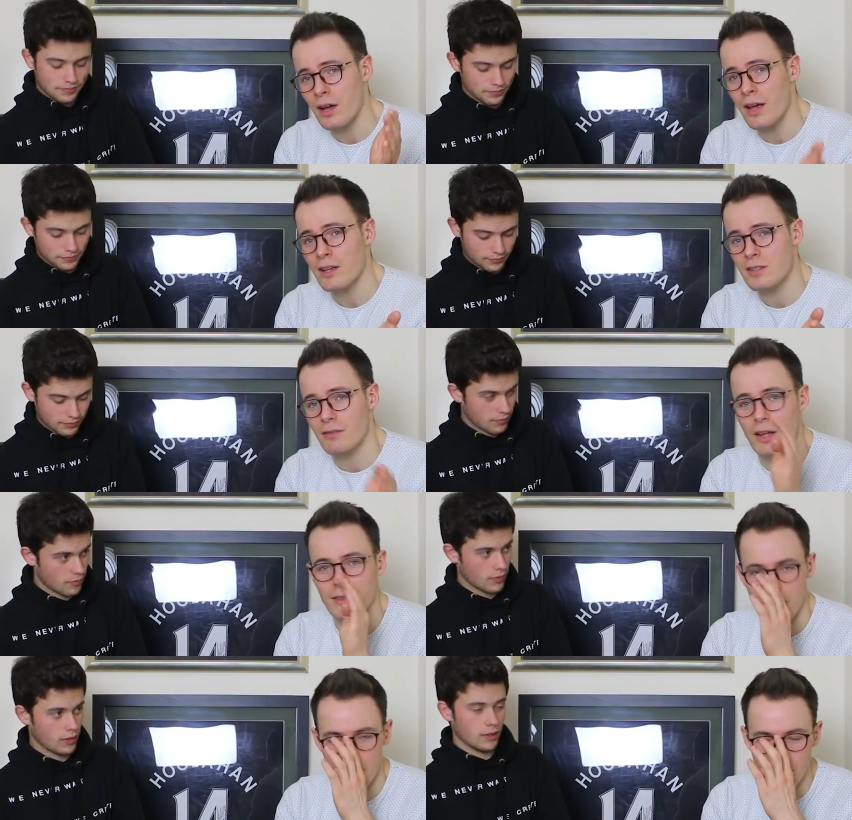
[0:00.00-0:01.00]
Speaker 1: Can I ask that?
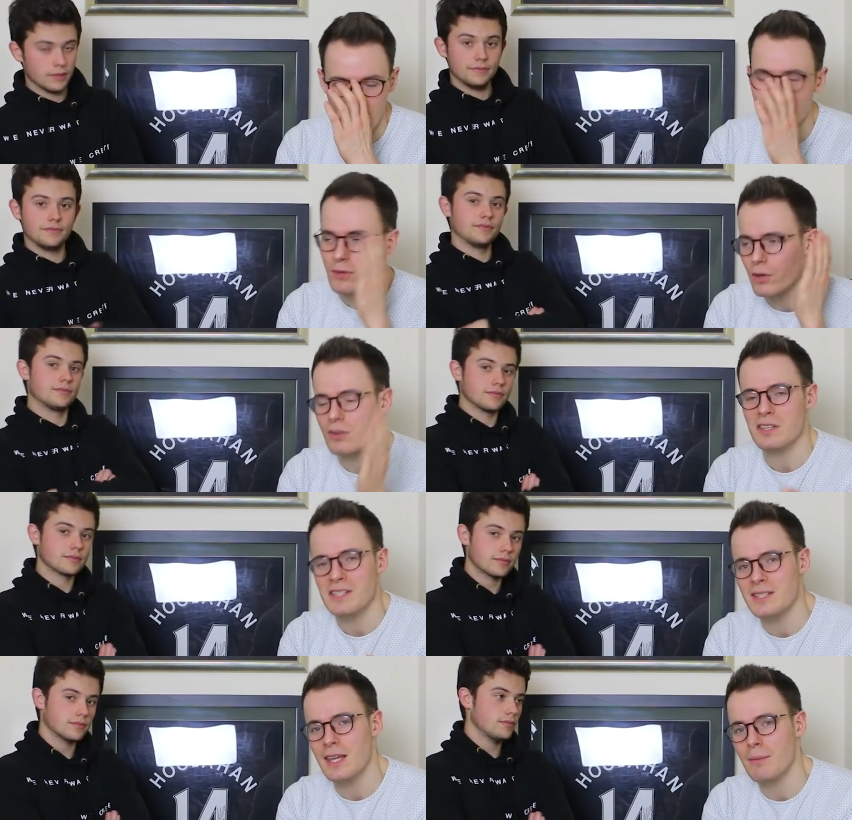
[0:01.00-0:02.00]
Right, if the Norwich
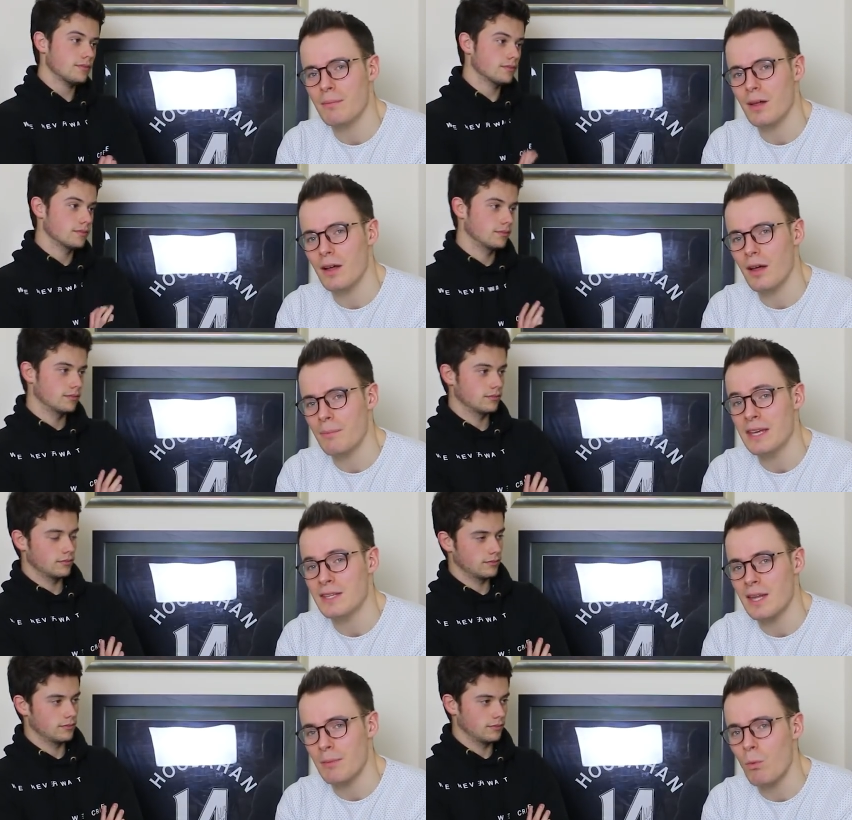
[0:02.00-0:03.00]
City team
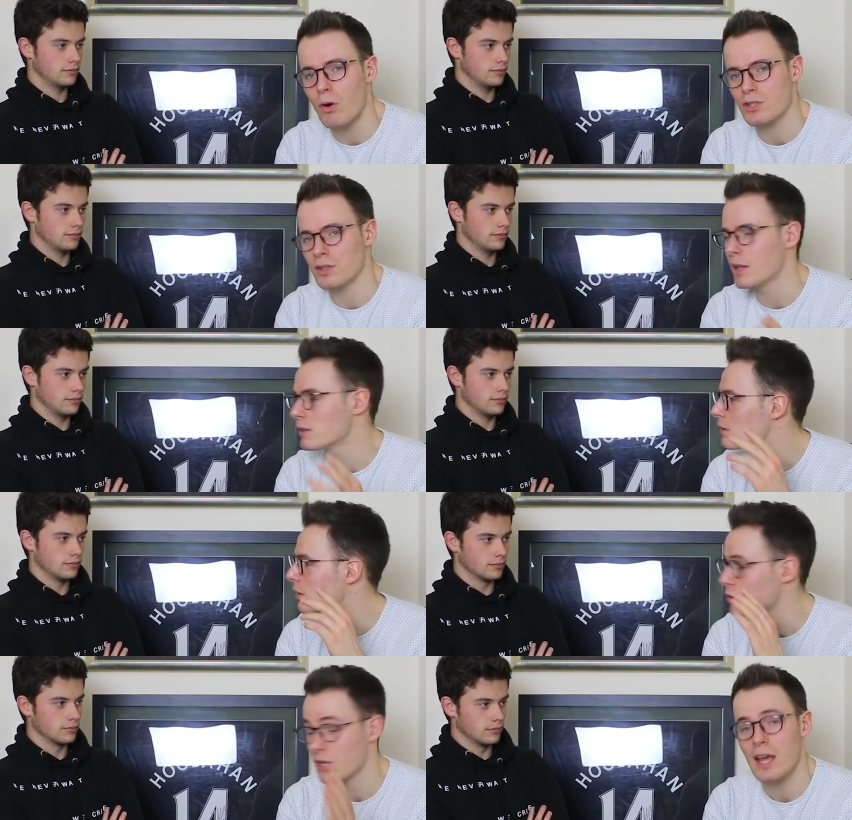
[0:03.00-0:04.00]
media team are watching
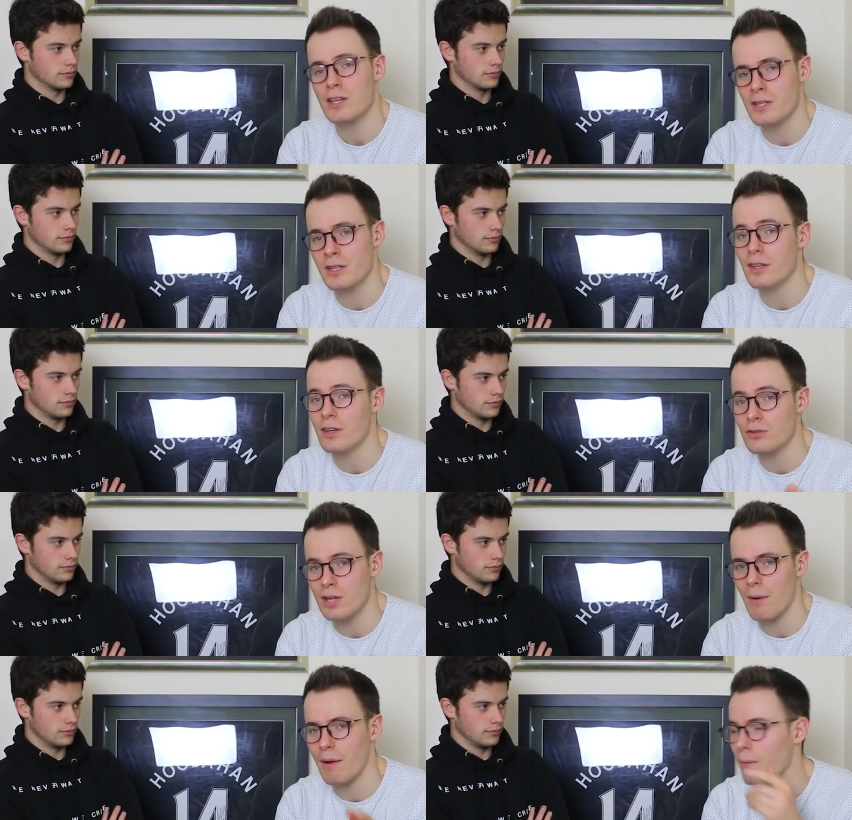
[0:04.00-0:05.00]
this, which occasionally they do,
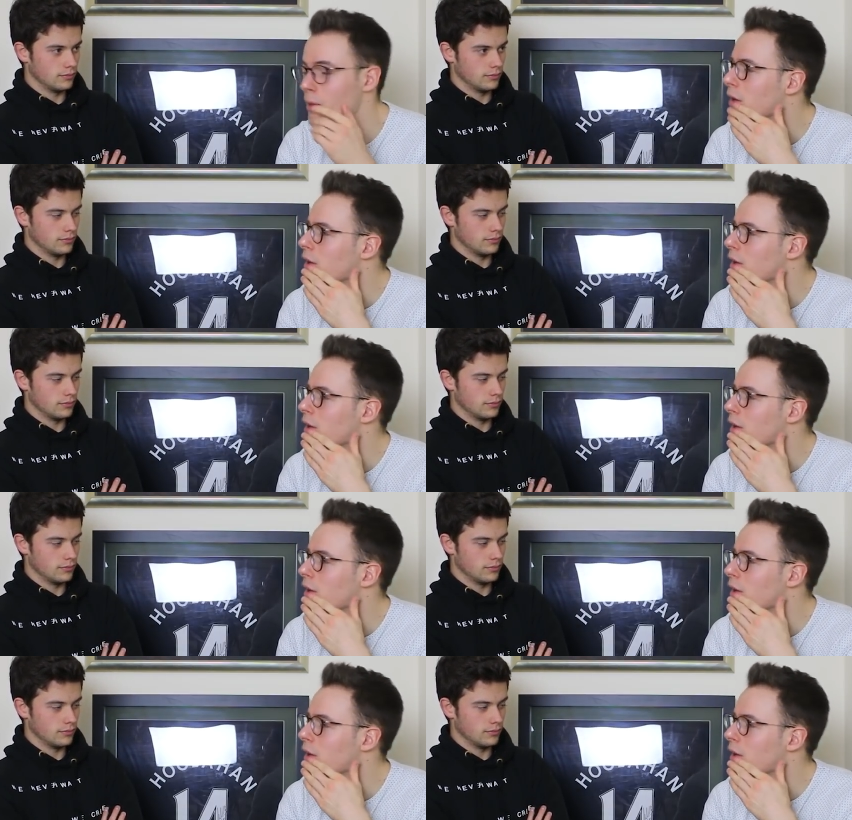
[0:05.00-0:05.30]
shout out.